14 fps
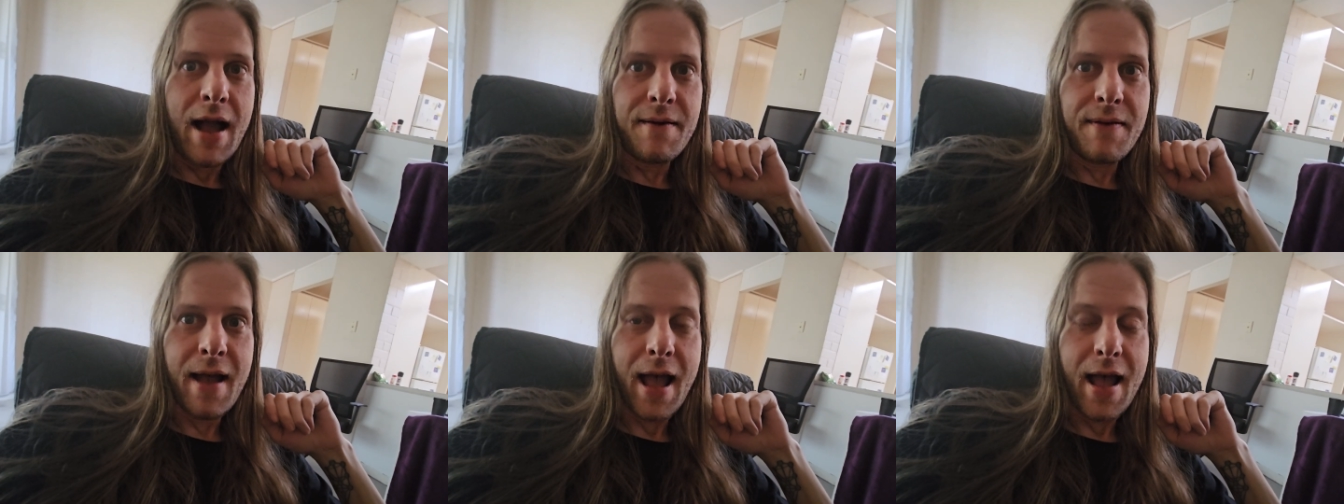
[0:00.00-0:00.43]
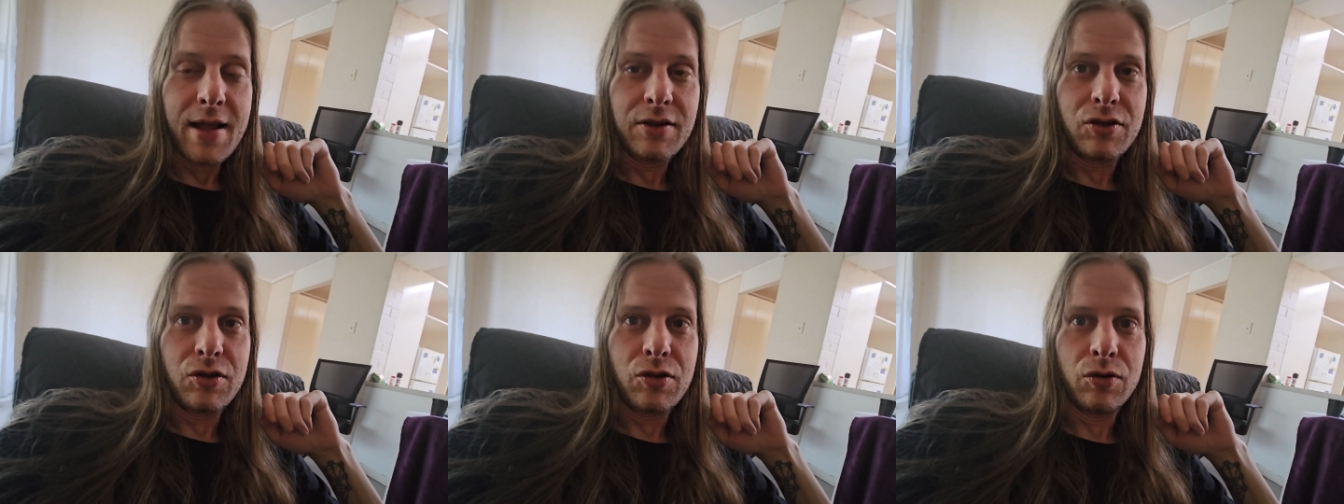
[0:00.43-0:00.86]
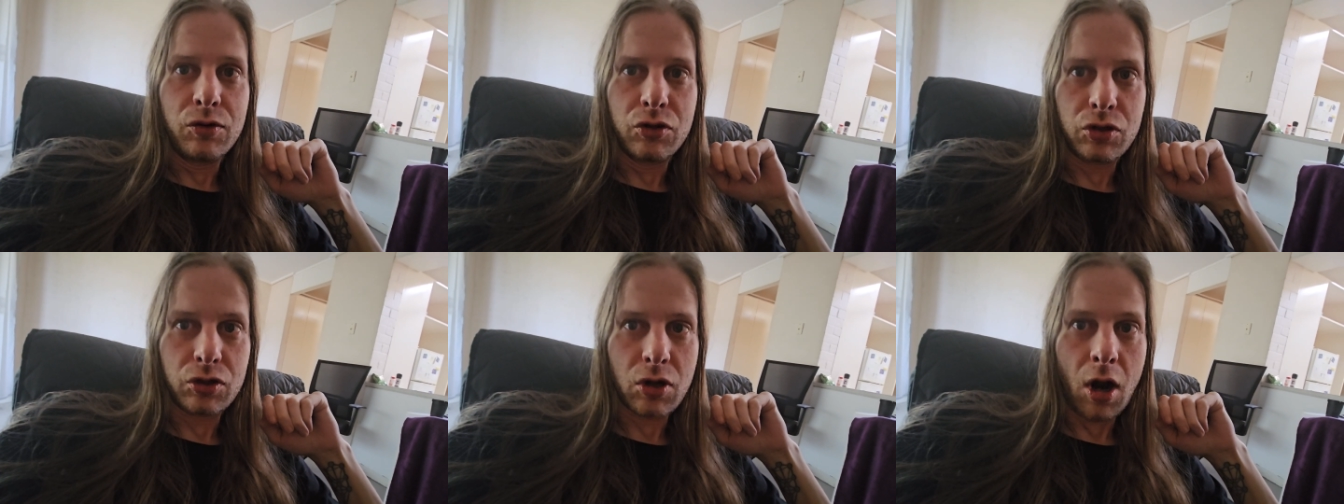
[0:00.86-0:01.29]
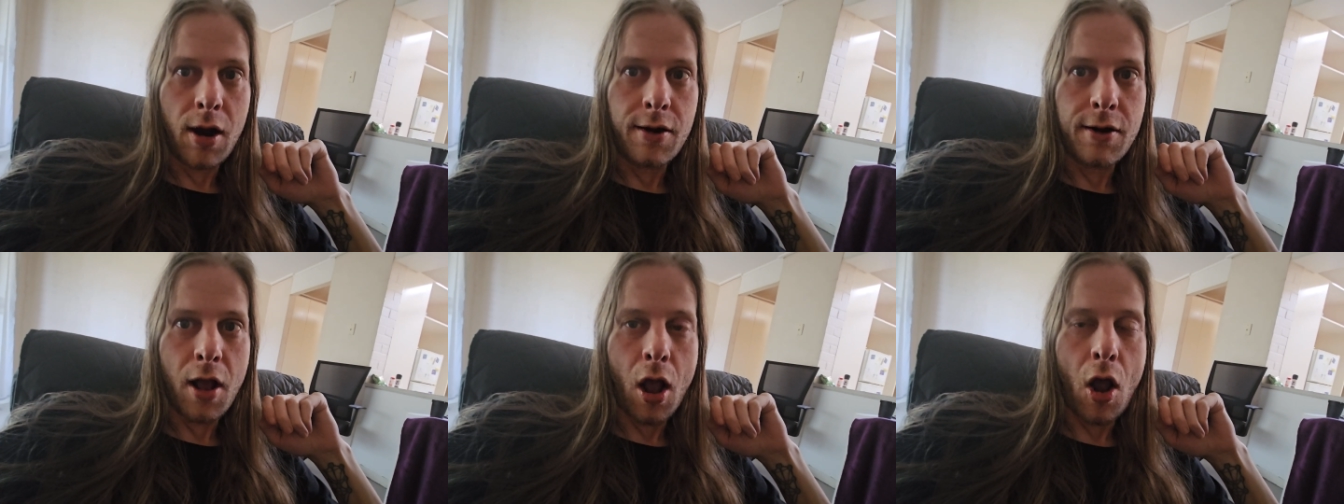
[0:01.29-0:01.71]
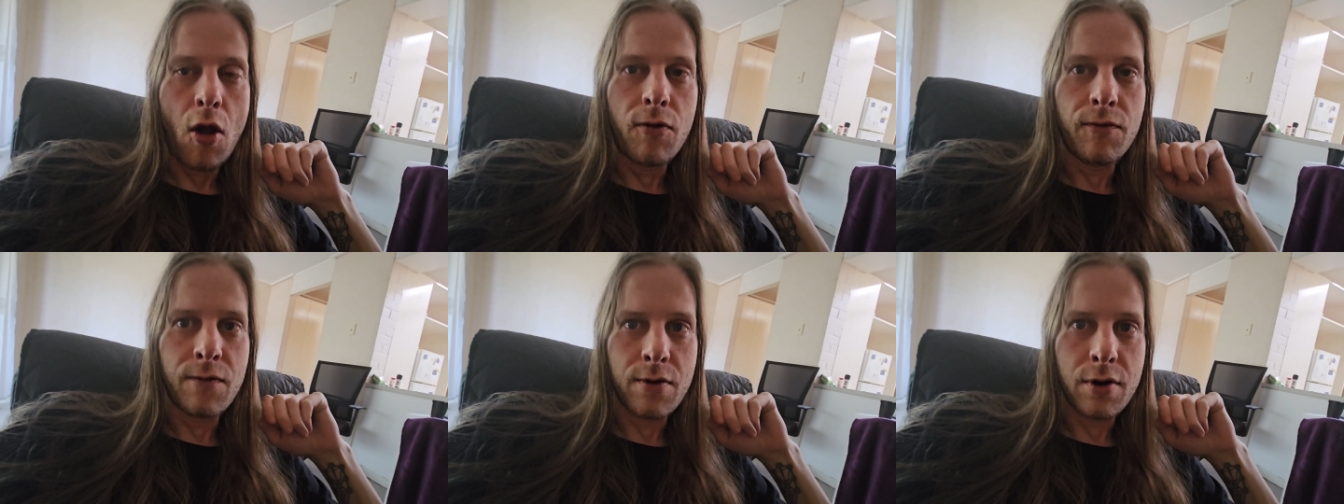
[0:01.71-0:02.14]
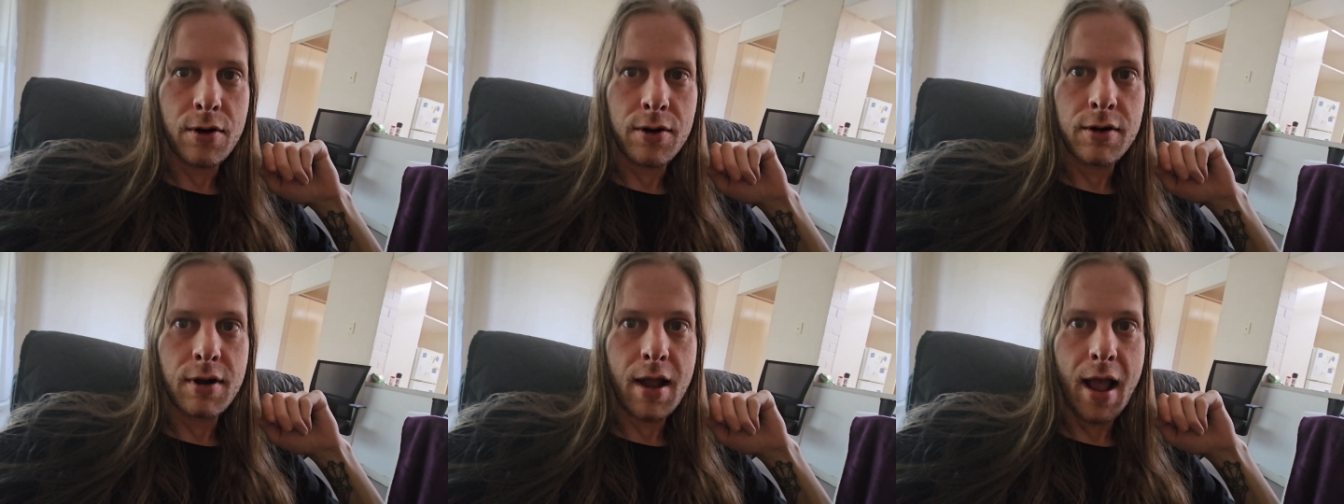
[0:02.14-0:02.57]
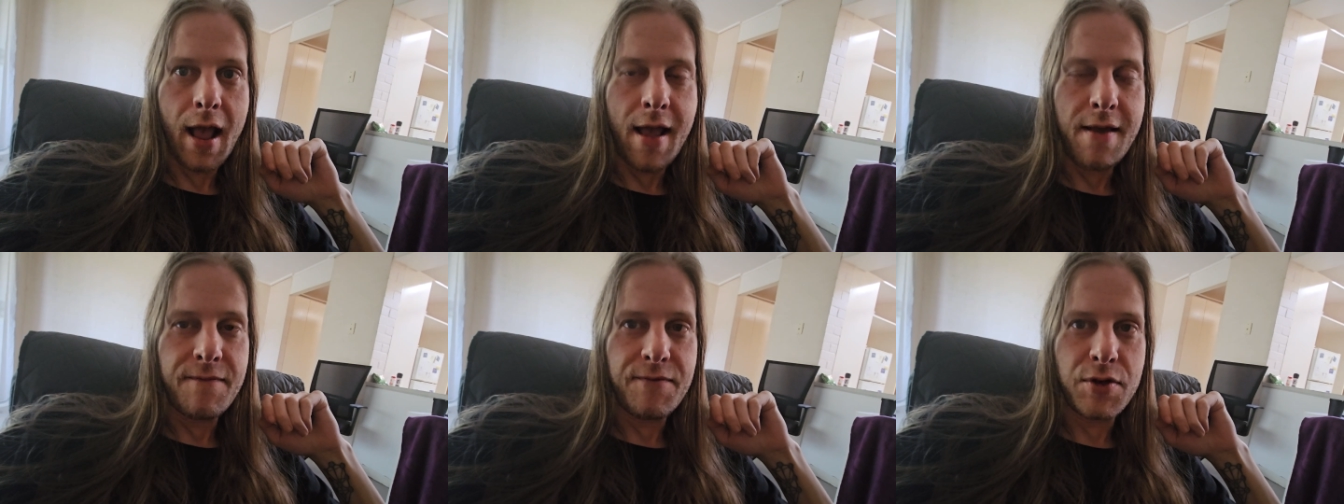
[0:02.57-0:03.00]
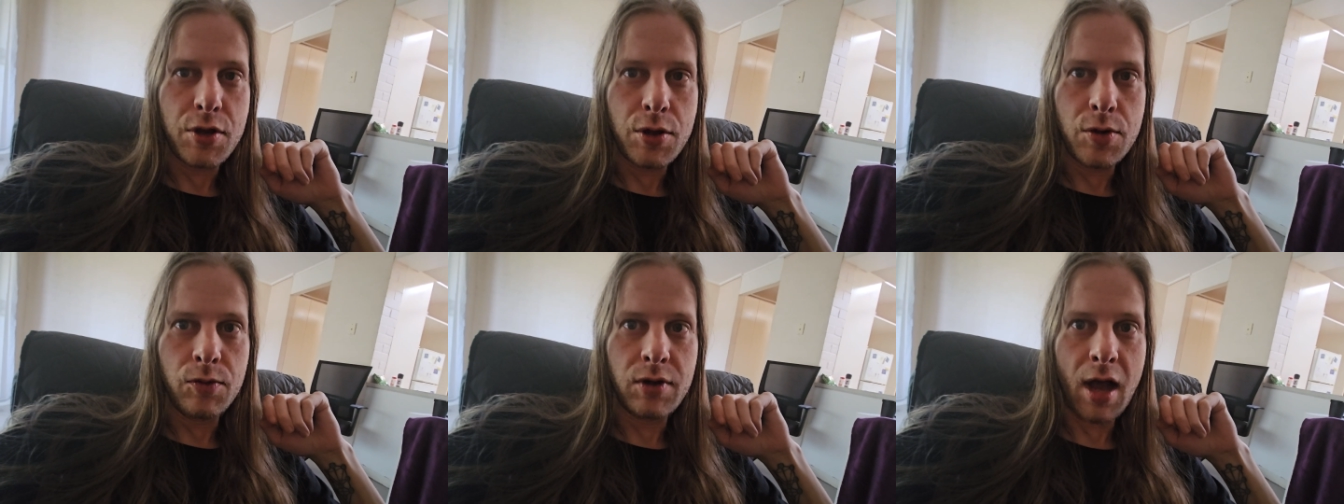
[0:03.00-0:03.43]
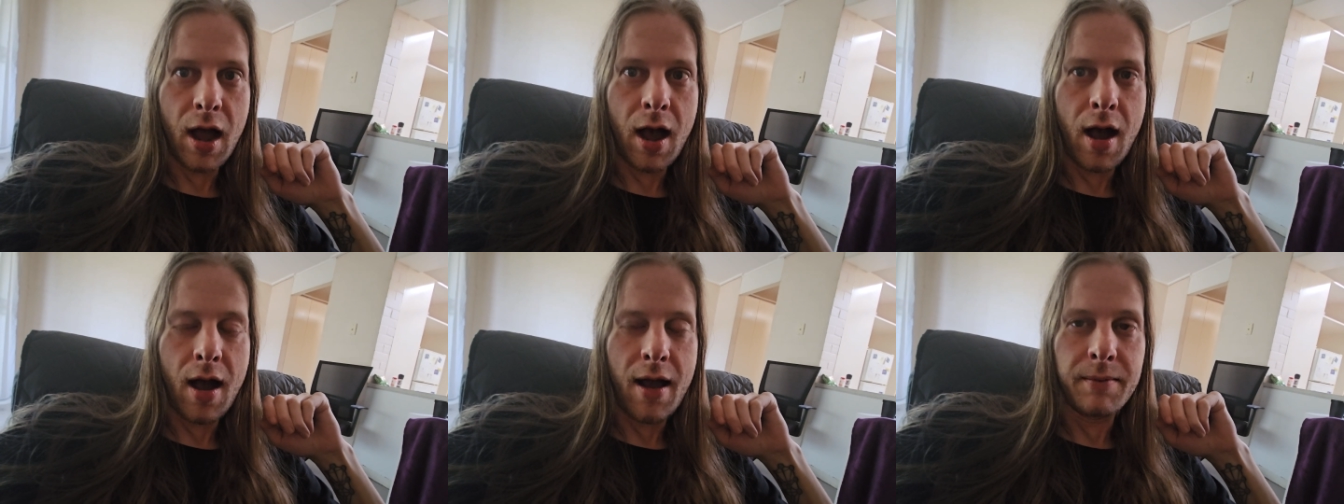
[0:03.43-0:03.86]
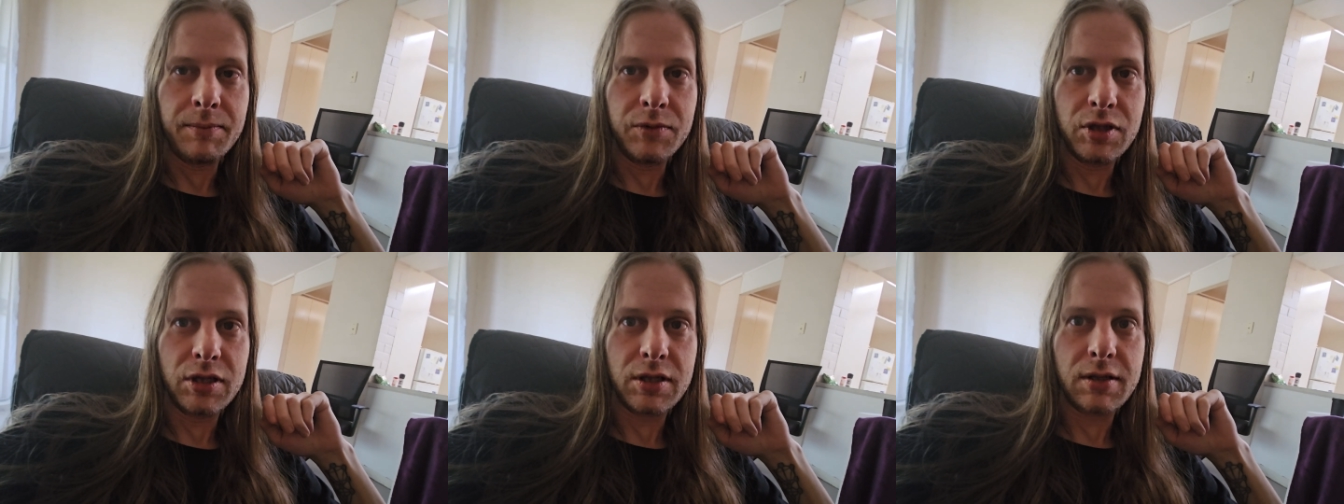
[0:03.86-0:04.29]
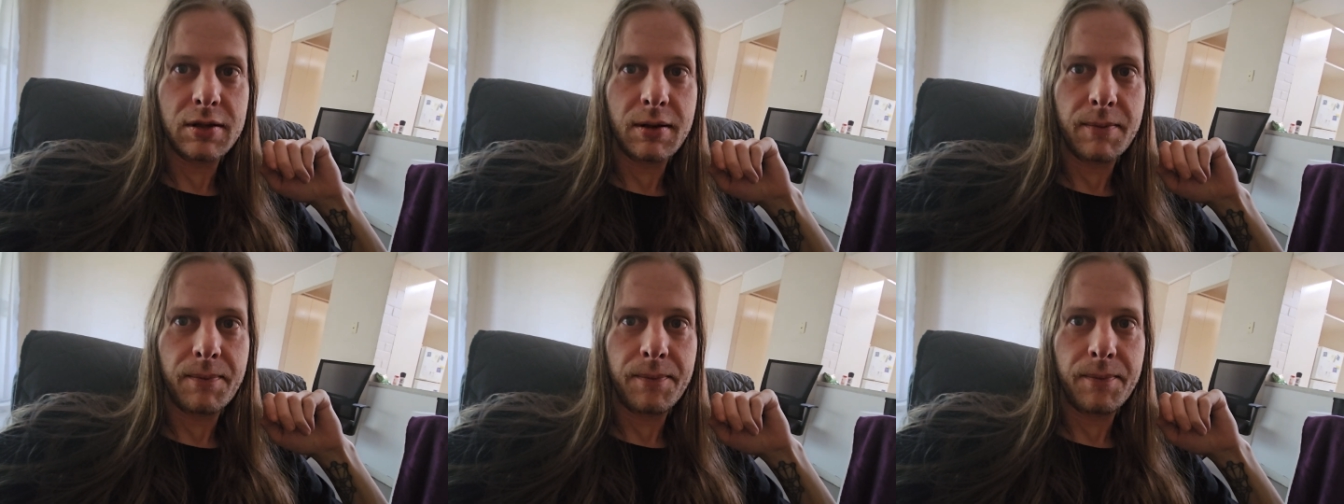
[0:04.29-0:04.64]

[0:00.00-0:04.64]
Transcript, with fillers: I've had to start over a few times.